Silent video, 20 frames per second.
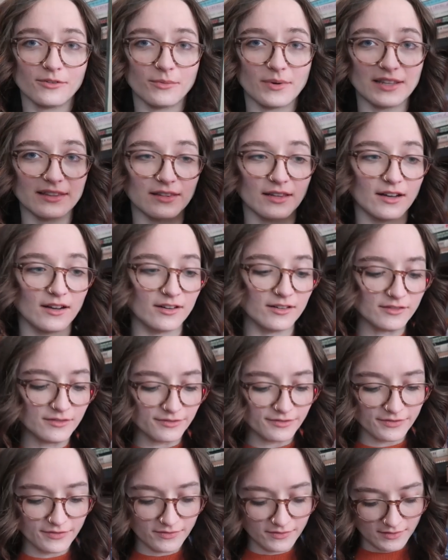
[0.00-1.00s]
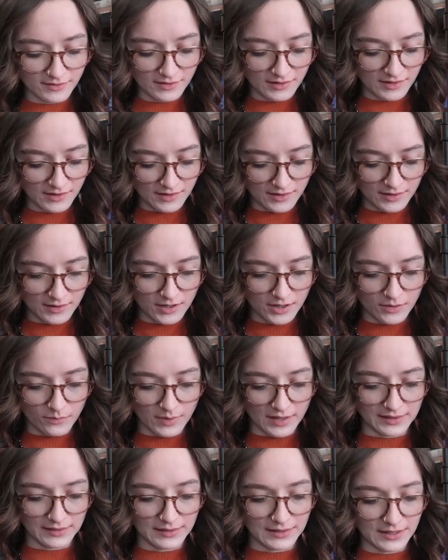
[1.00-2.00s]
We love
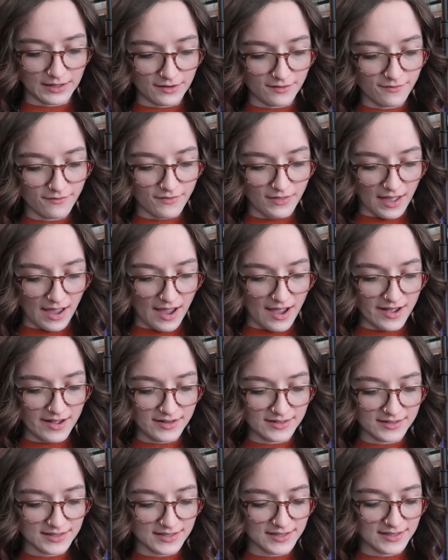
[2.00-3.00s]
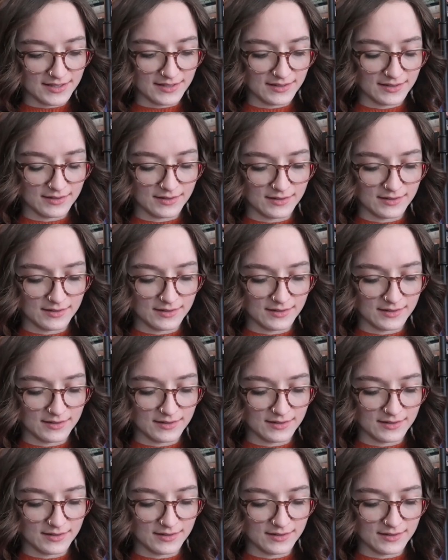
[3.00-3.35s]
that.